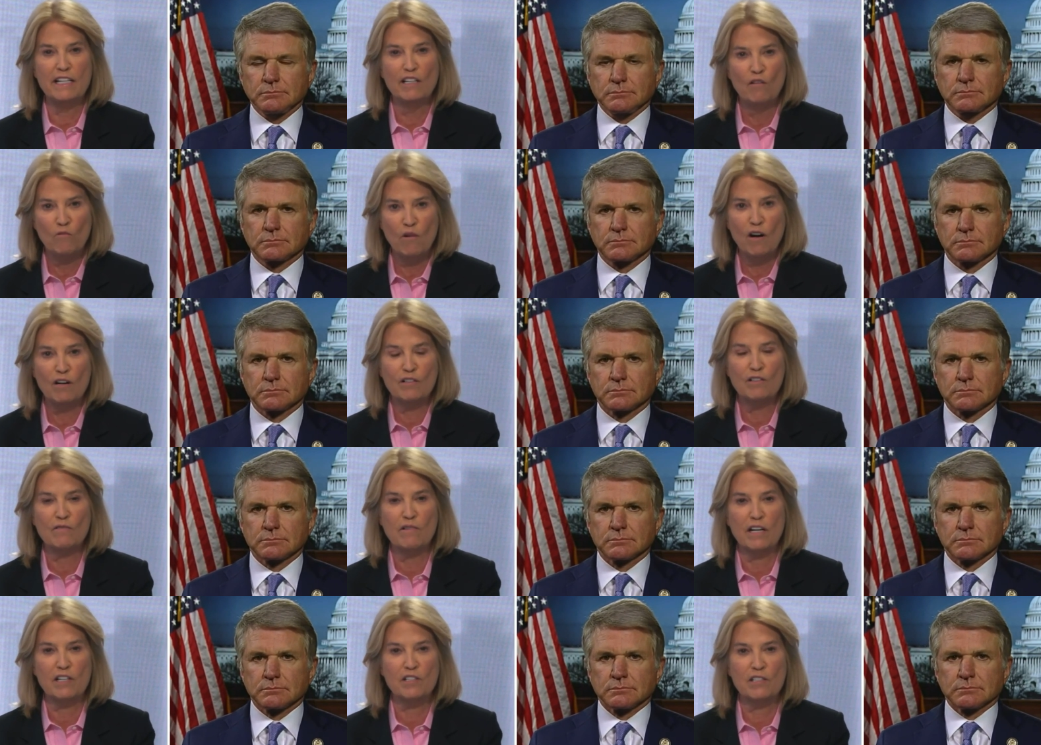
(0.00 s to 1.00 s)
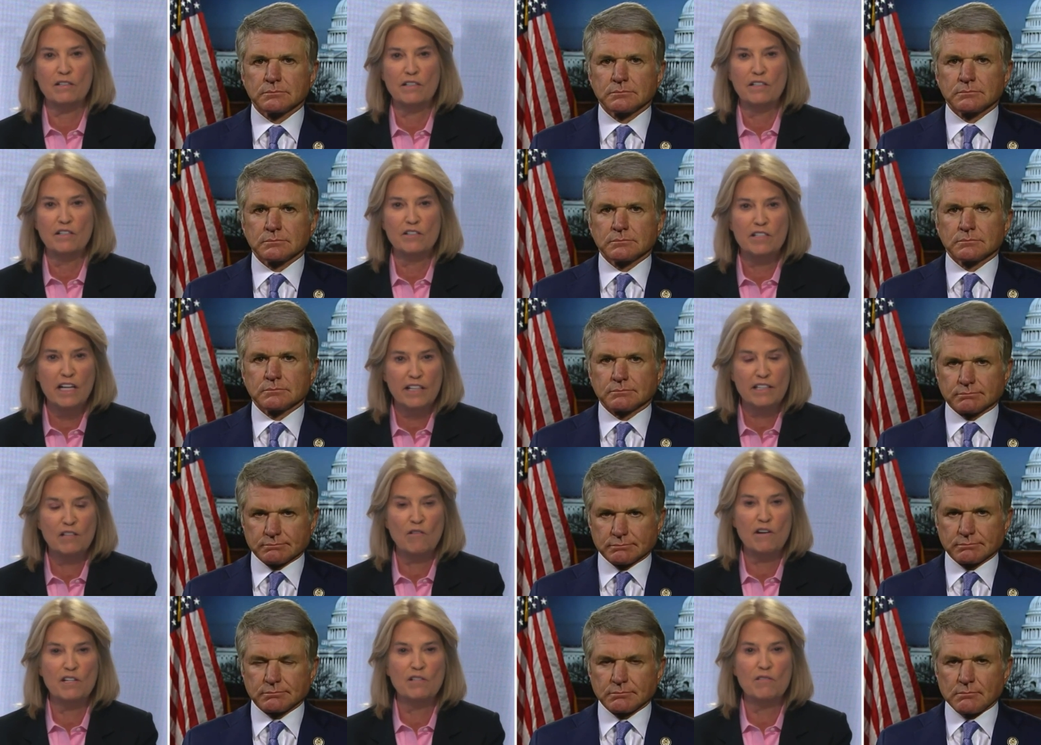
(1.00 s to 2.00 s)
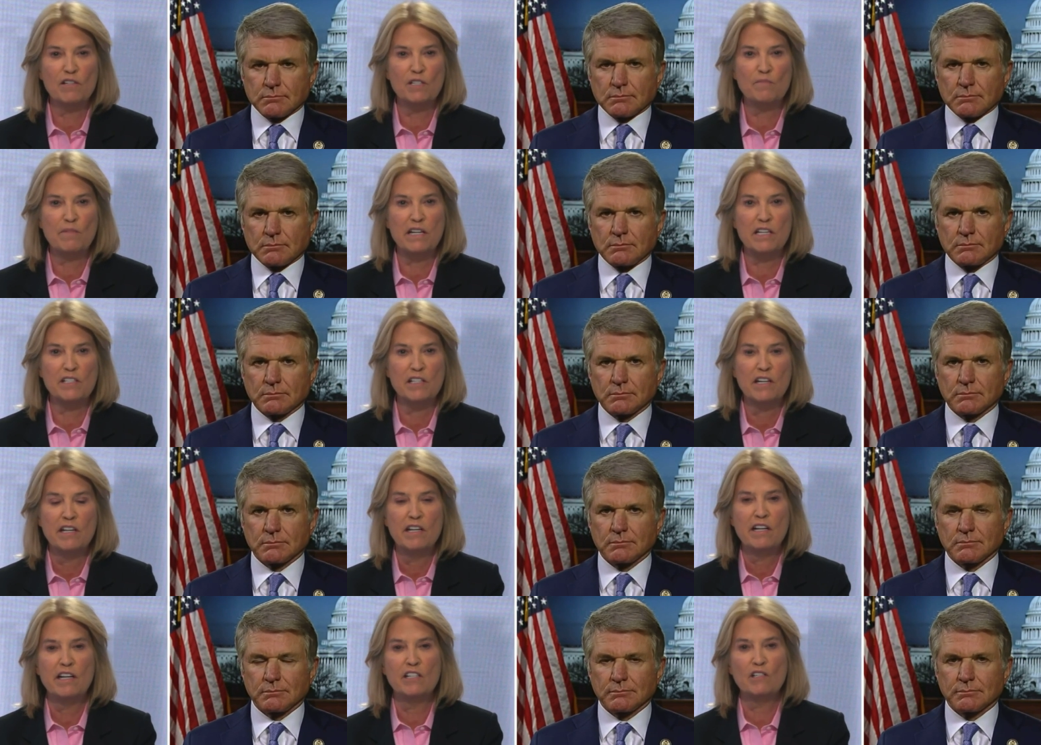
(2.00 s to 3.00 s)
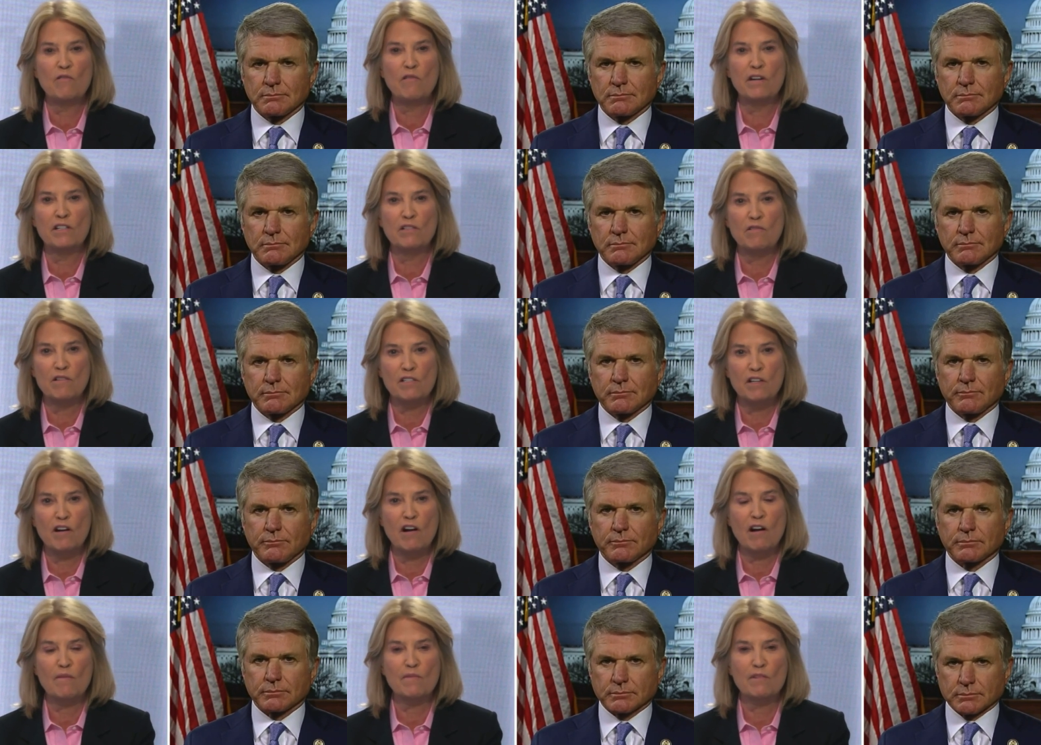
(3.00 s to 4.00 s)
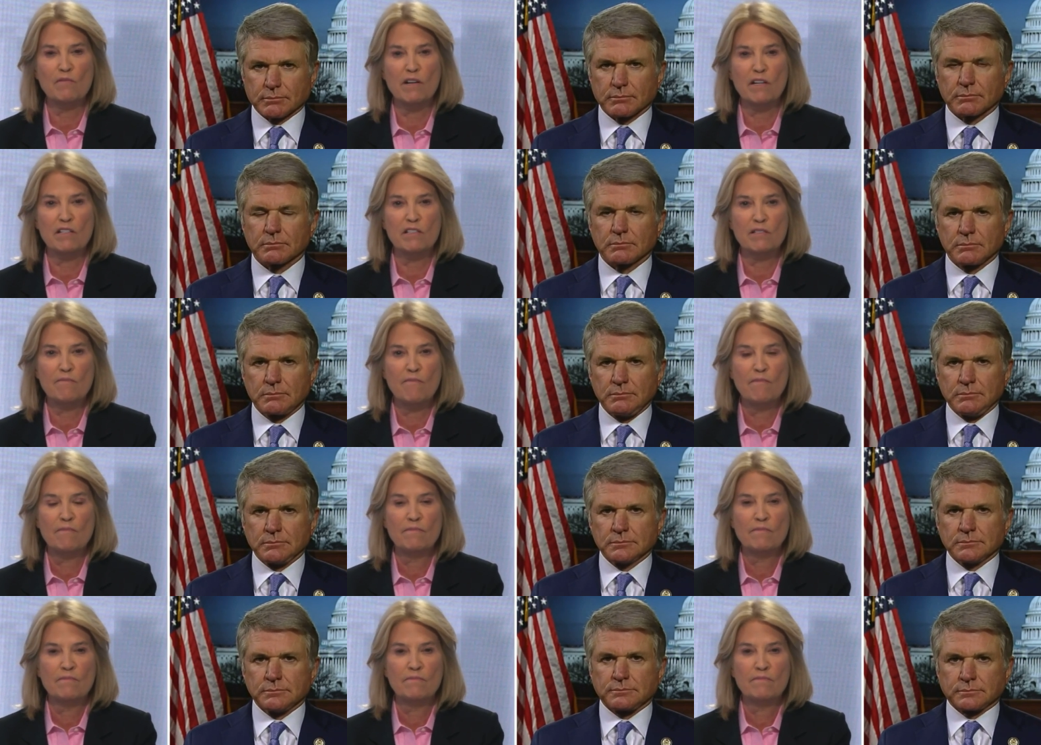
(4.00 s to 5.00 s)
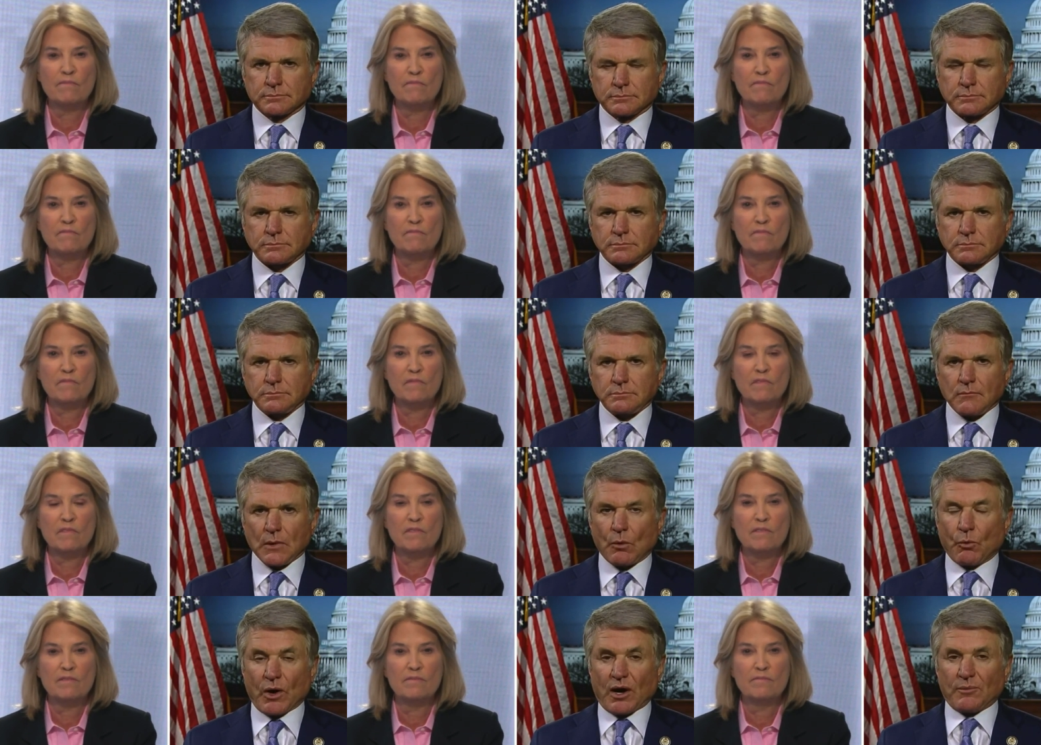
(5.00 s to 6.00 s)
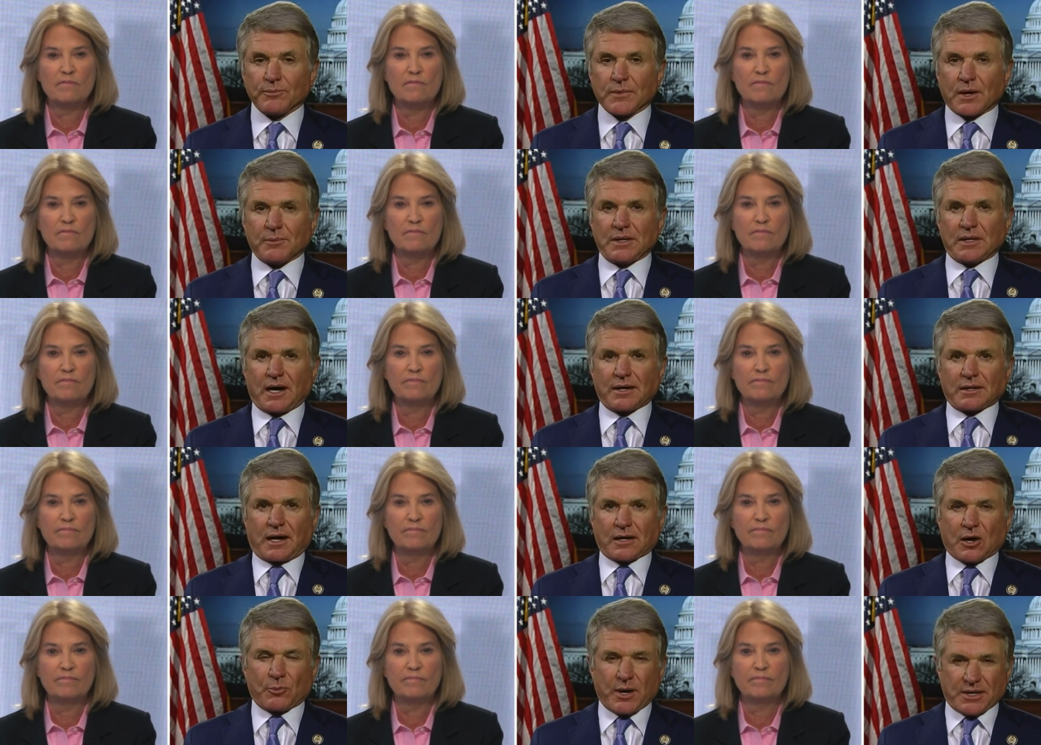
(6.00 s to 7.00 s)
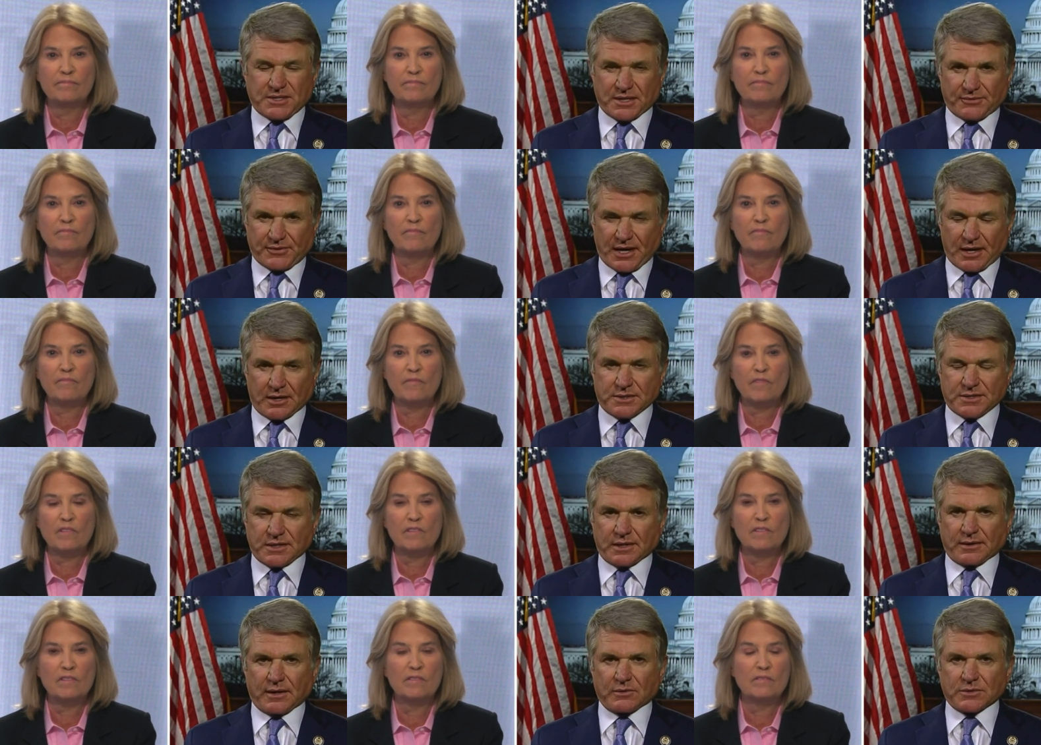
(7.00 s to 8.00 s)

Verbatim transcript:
Speaker 1: in the wrong direction. There's nothing going towards peace, it's going towards an arms race.
Speaker 2: Well, I mean, I, I go back to Afghanistan. That